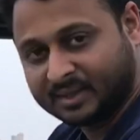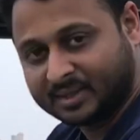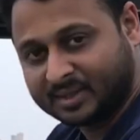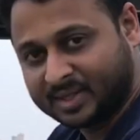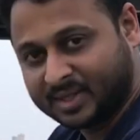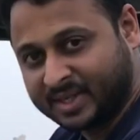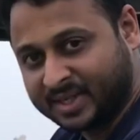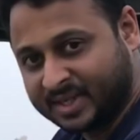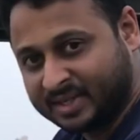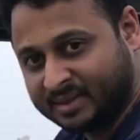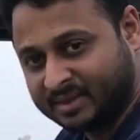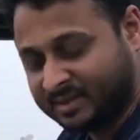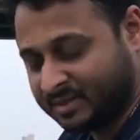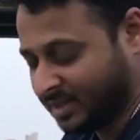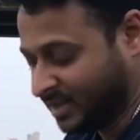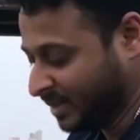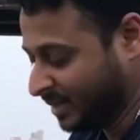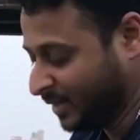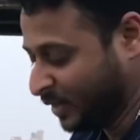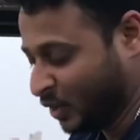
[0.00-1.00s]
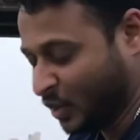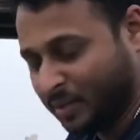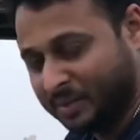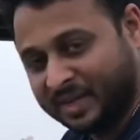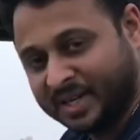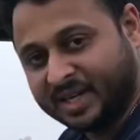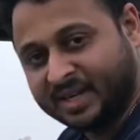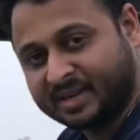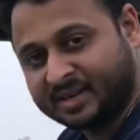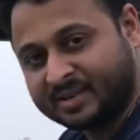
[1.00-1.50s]
turning
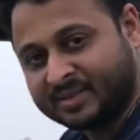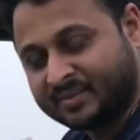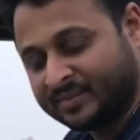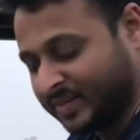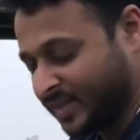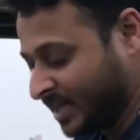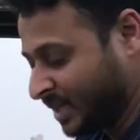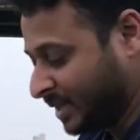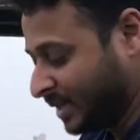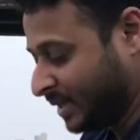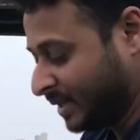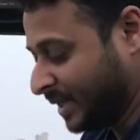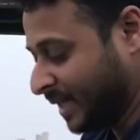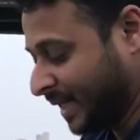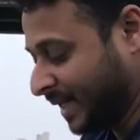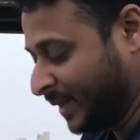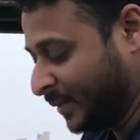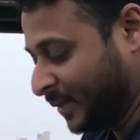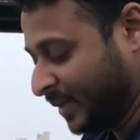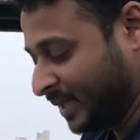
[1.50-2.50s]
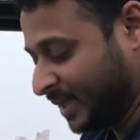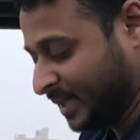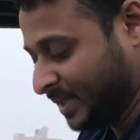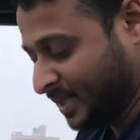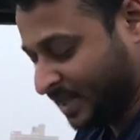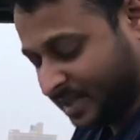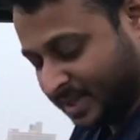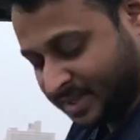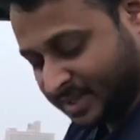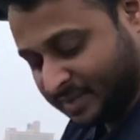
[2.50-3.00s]
knob here. The
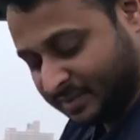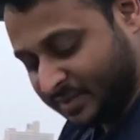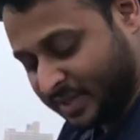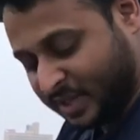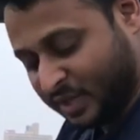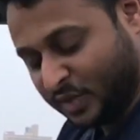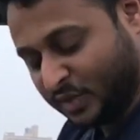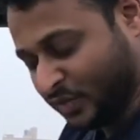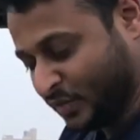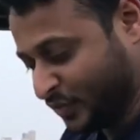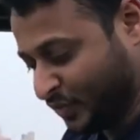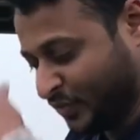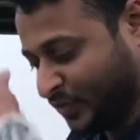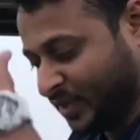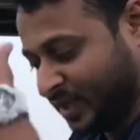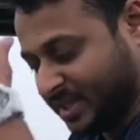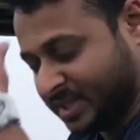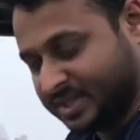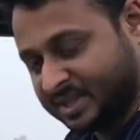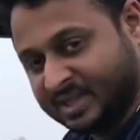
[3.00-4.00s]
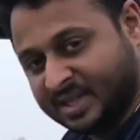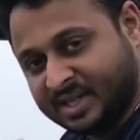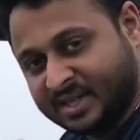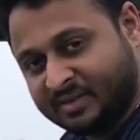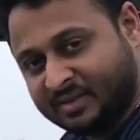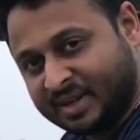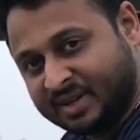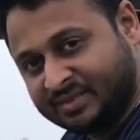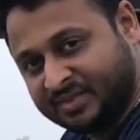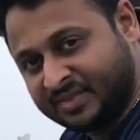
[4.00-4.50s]
advantage is when you fix
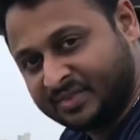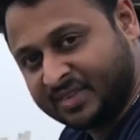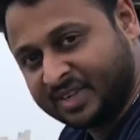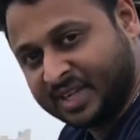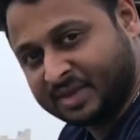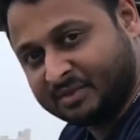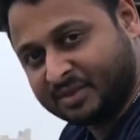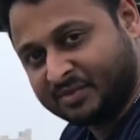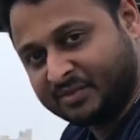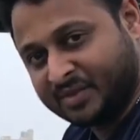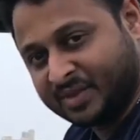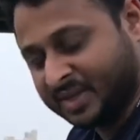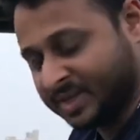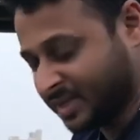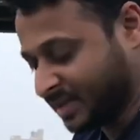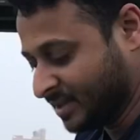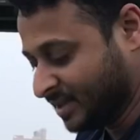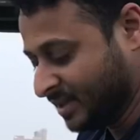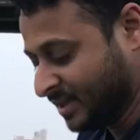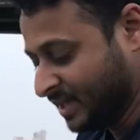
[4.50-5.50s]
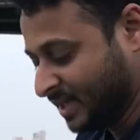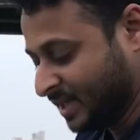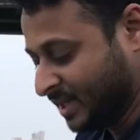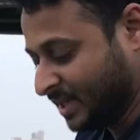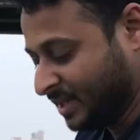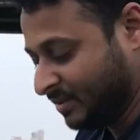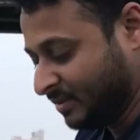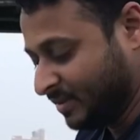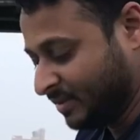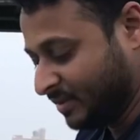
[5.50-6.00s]
the 150mm filter,
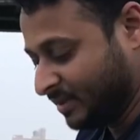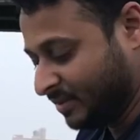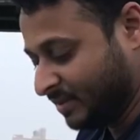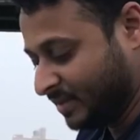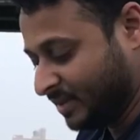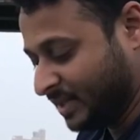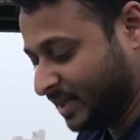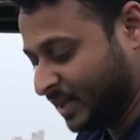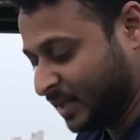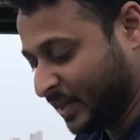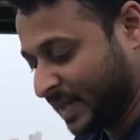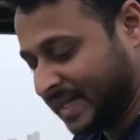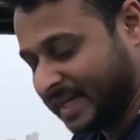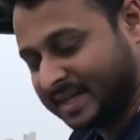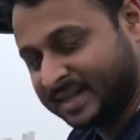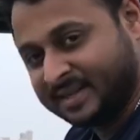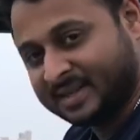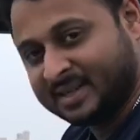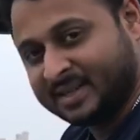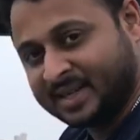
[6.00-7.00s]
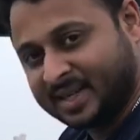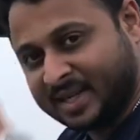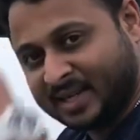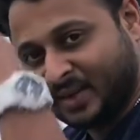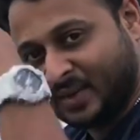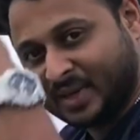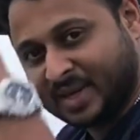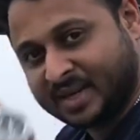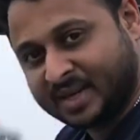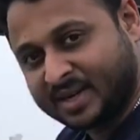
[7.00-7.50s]
you can turn
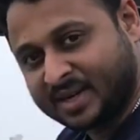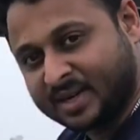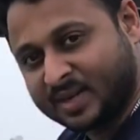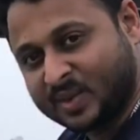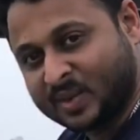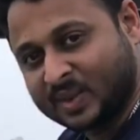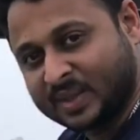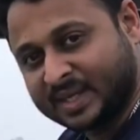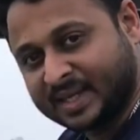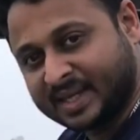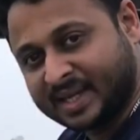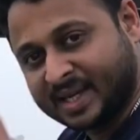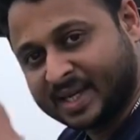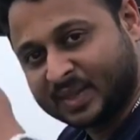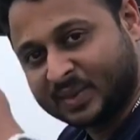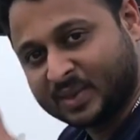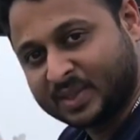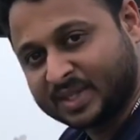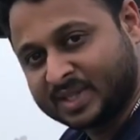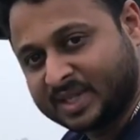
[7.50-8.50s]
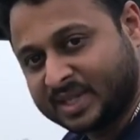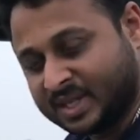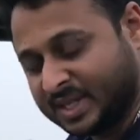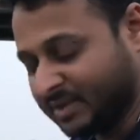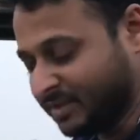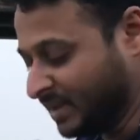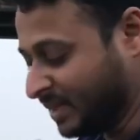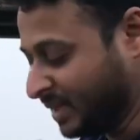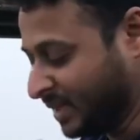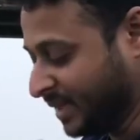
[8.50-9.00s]
and you can control the graduation
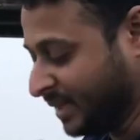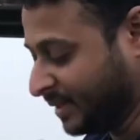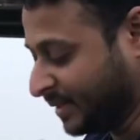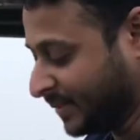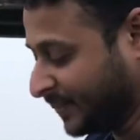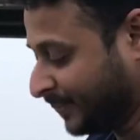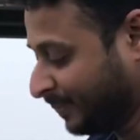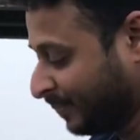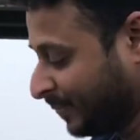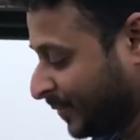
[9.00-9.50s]
level here.